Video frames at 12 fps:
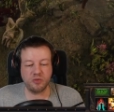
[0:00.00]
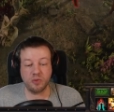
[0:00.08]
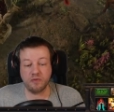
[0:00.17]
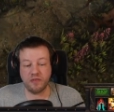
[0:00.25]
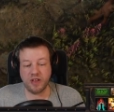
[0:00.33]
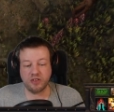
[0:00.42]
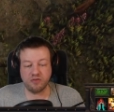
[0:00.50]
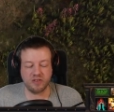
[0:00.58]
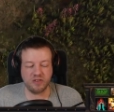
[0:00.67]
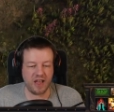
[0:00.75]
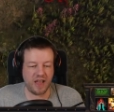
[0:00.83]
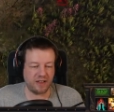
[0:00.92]
evade your
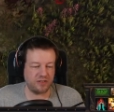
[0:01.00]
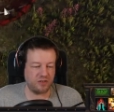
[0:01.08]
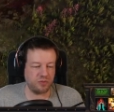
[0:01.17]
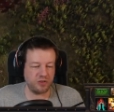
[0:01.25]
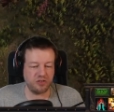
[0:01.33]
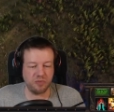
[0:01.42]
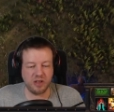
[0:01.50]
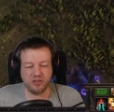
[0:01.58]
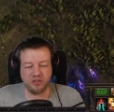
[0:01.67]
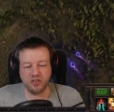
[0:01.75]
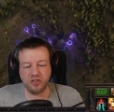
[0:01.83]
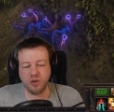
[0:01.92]
attacks, which
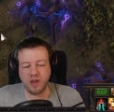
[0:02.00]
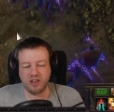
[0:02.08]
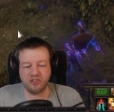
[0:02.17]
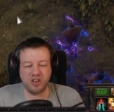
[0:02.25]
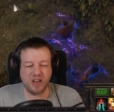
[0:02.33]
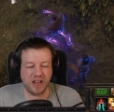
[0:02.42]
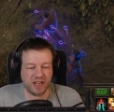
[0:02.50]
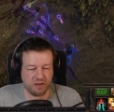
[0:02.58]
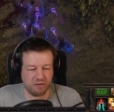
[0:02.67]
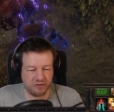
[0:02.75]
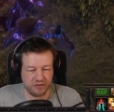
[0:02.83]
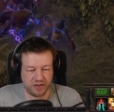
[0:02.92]
means you don't actually need
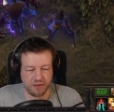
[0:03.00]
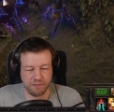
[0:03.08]
accuracy.